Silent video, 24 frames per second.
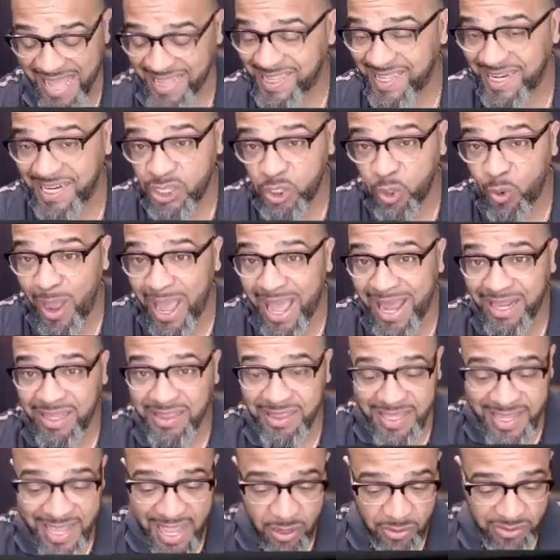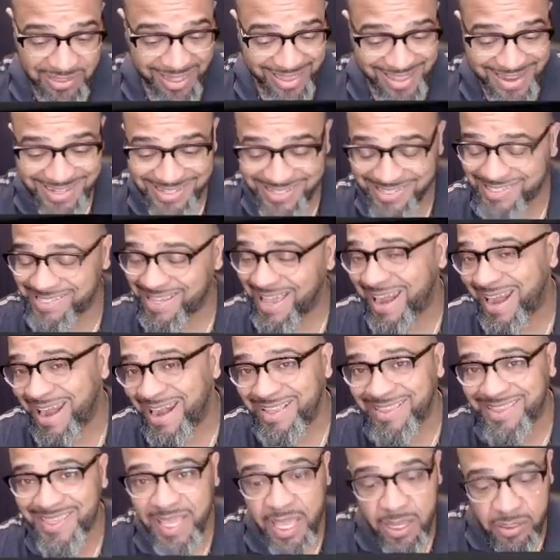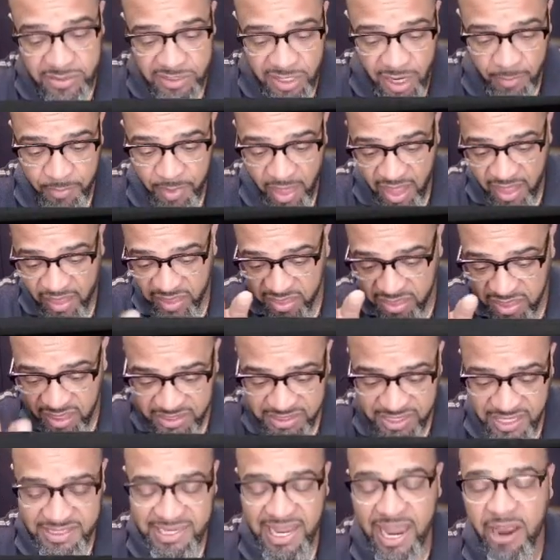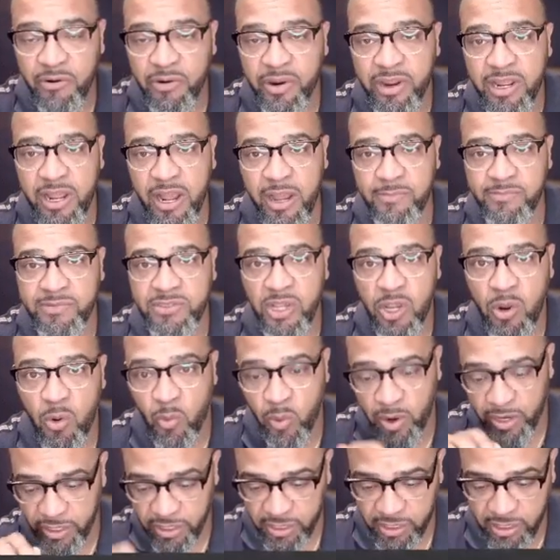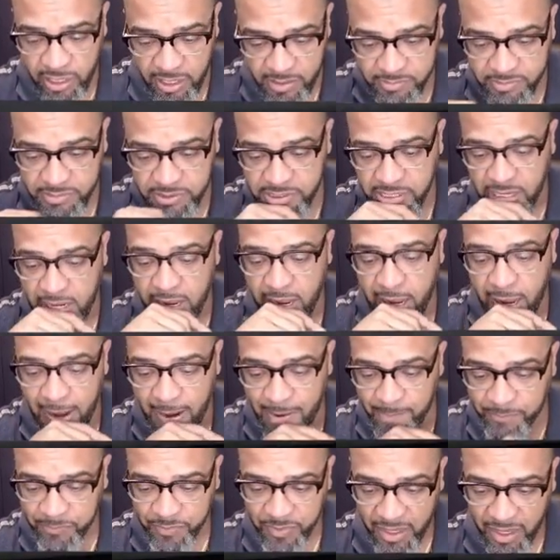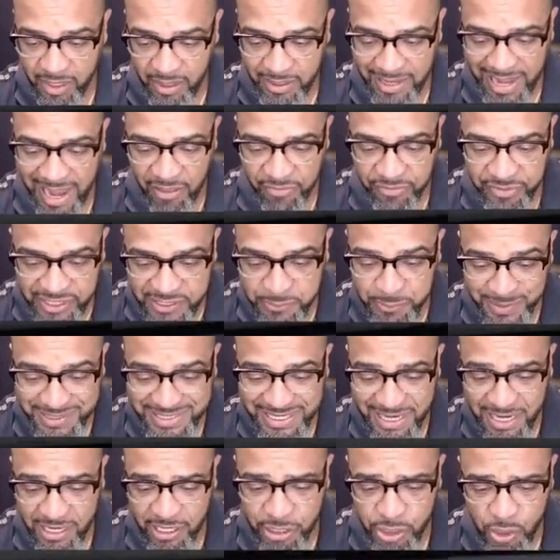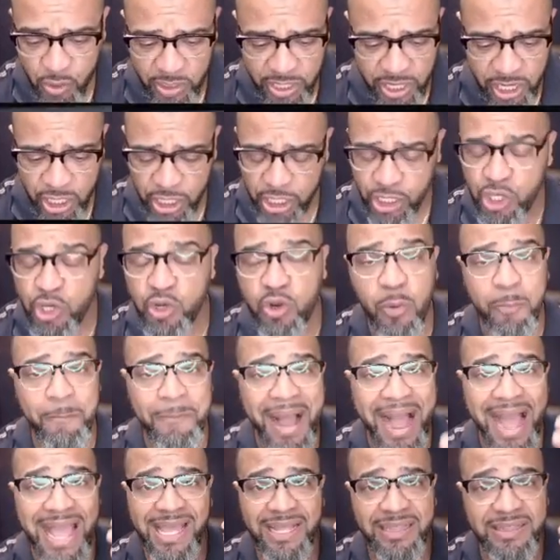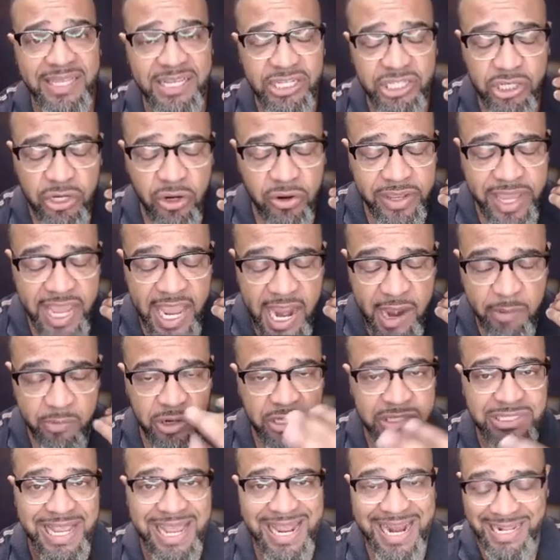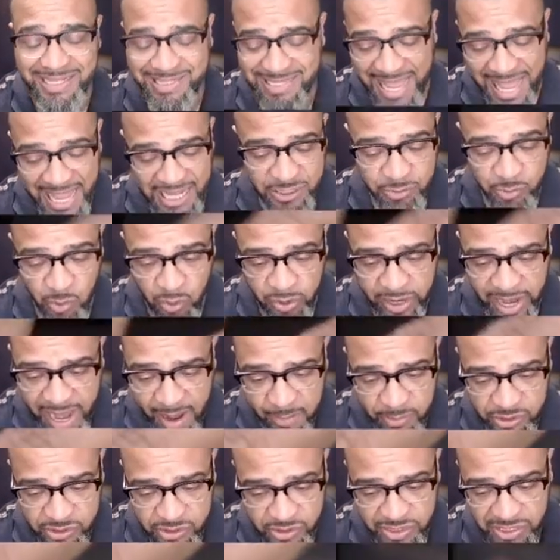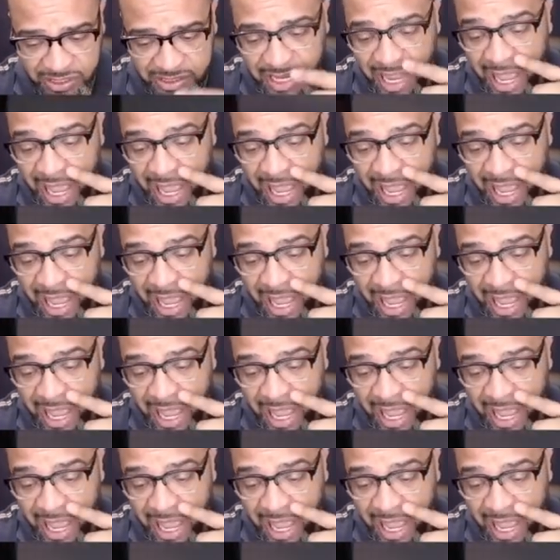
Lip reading: I didn't do anything else. I didn't set anything else up. This is how it comes when it comes. Now, this particular unit, you could buy additional cameras and attach more cameras to